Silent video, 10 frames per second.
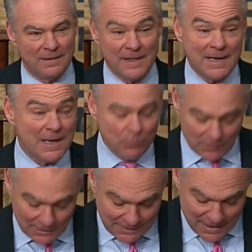That he
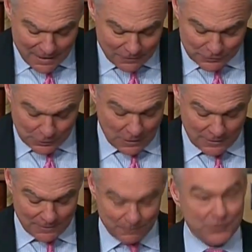will again
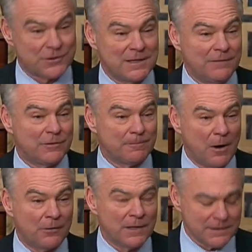target perceived
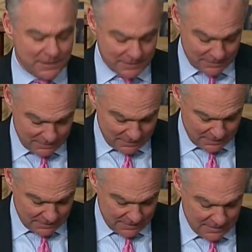opponents,
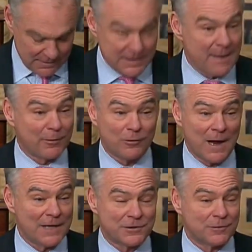
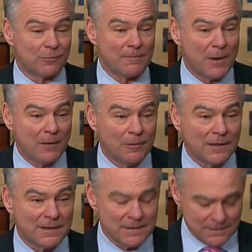Democrats or
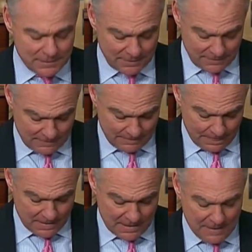Republicans,
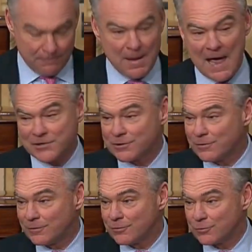
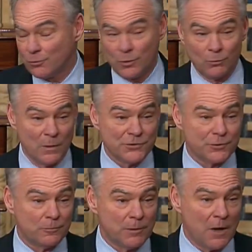ambassadors or
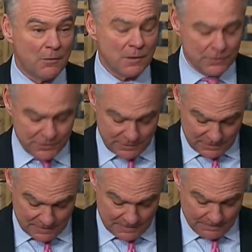whistleblowers,
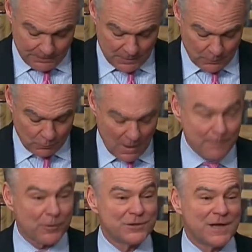
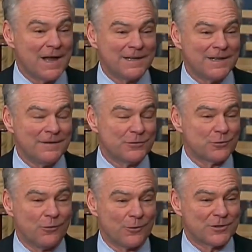representatives
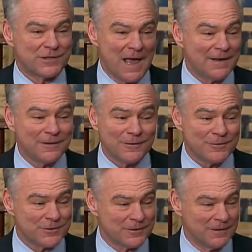or
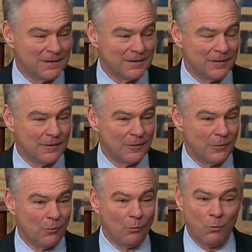senators,
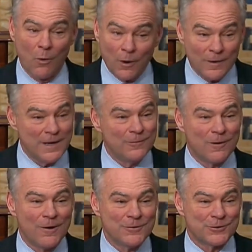war
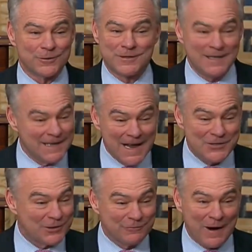heroes or
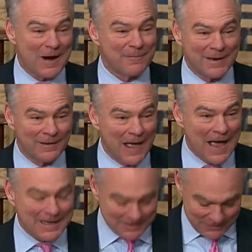teenage environmental
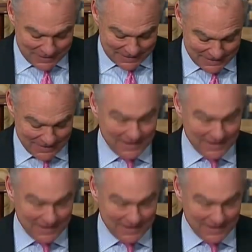activists,